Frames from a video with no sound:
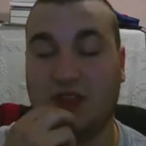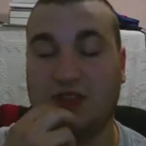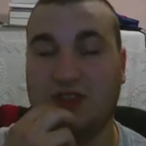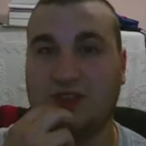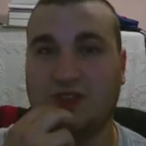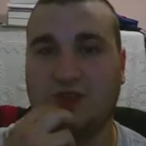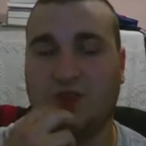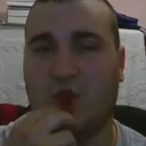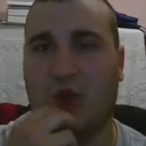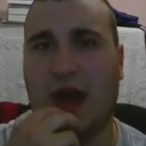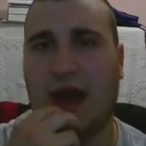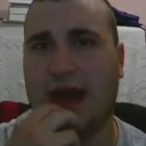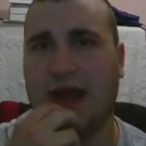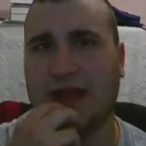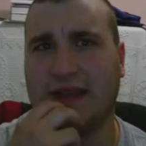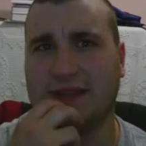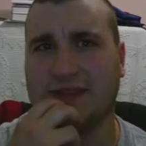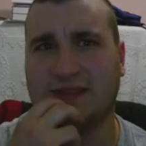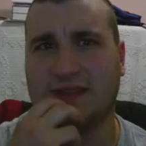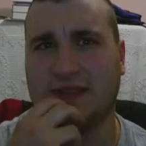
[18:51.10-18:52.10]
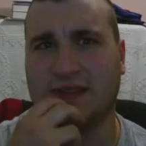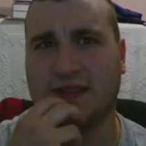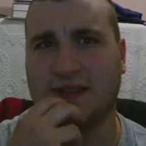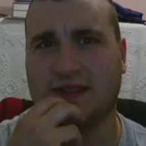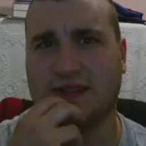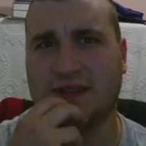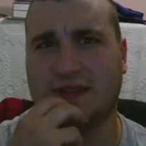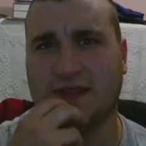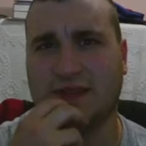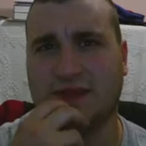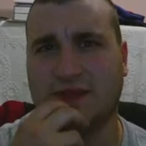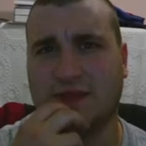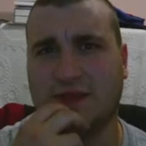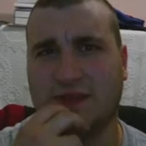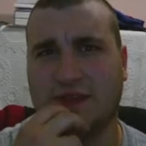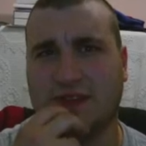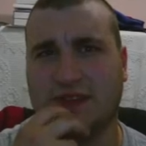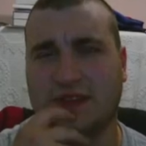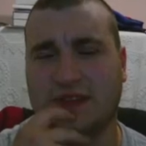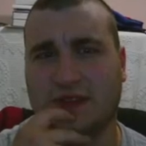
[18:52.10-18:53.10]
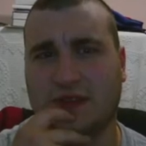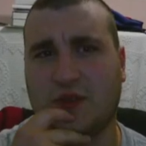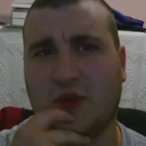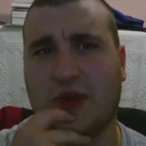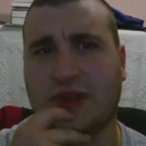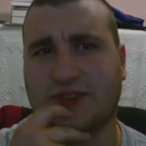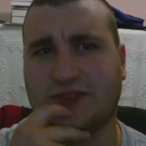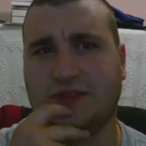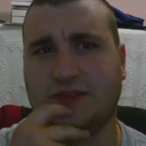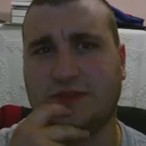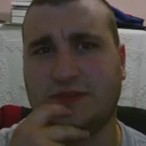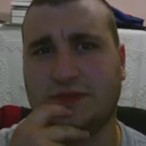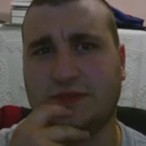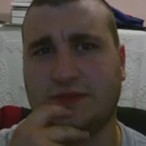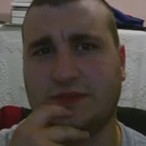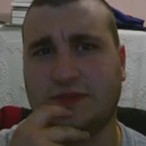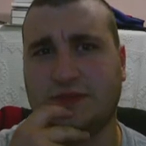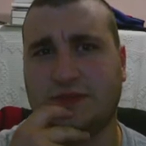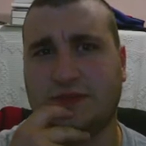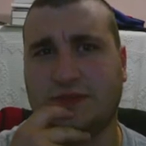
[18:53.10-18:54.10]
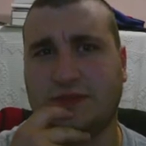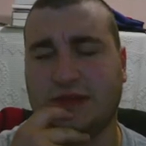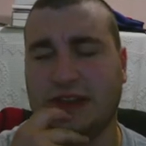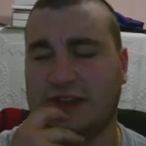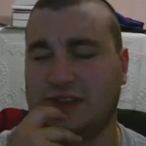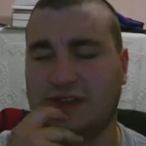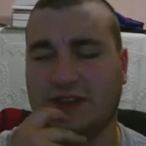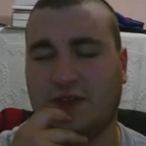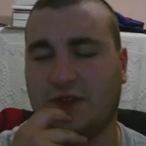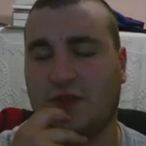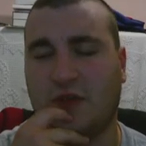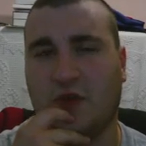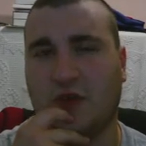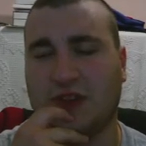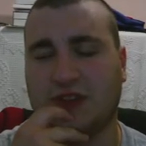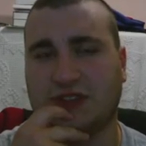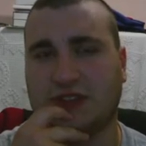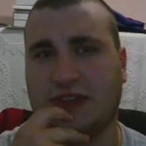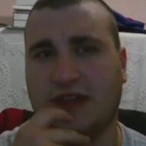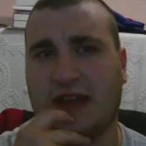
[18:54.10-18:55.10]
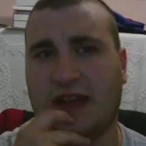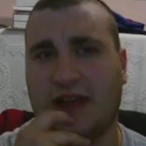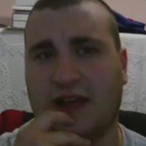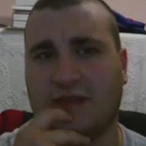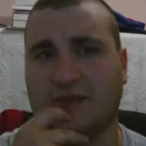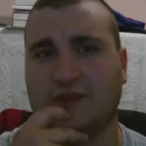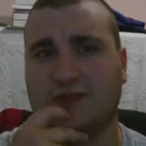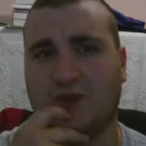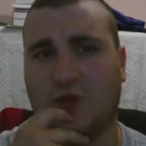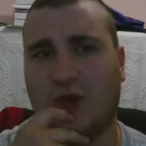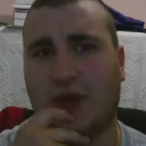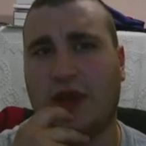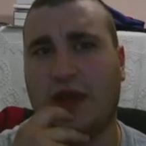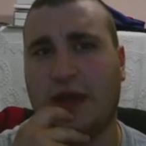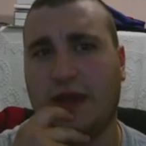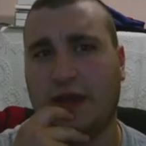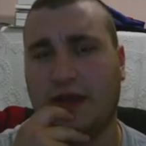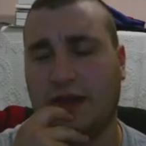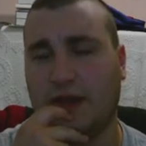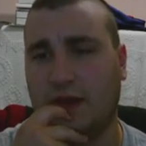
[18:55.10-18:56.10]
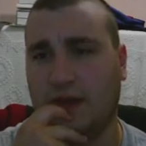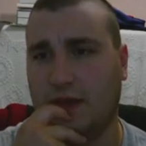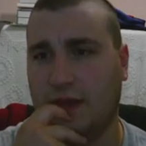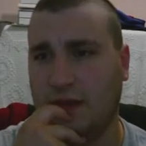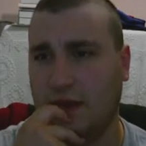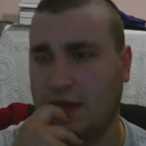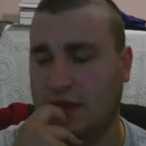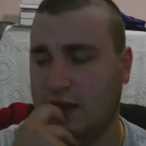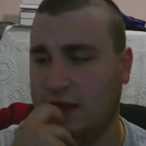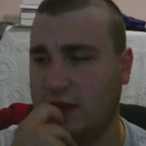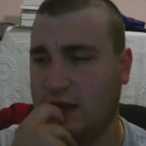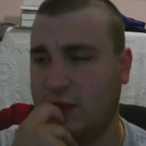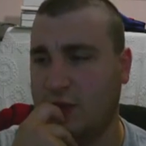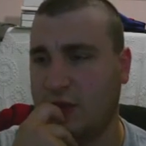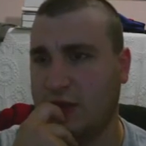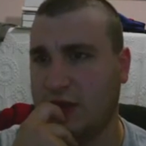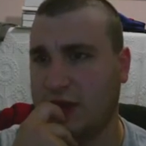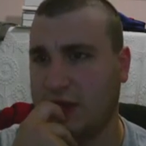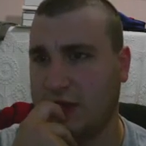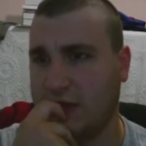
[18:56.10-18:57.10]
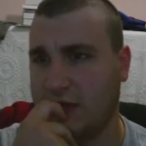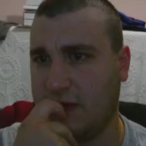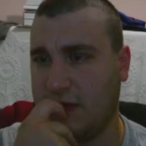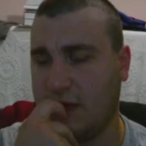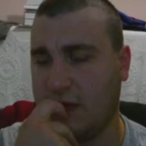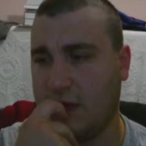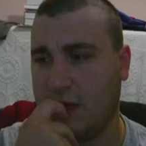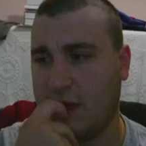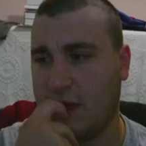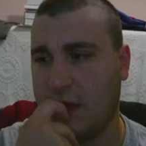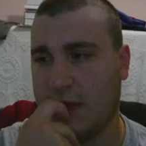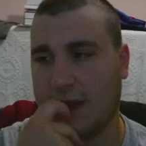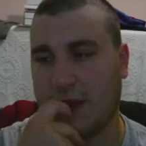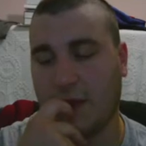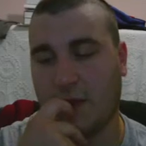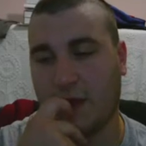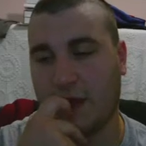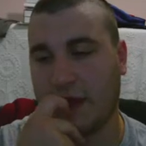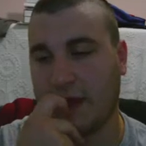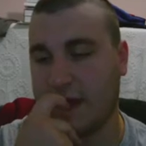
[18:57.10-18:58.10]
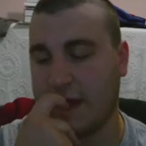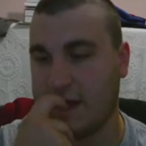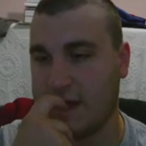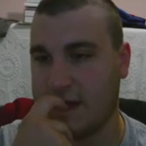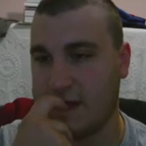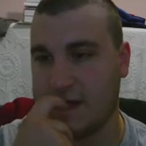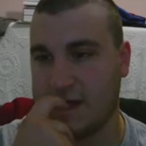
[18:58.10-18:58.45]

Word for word: Just why is the is the is the question. That's the only question I have is why. But anyway,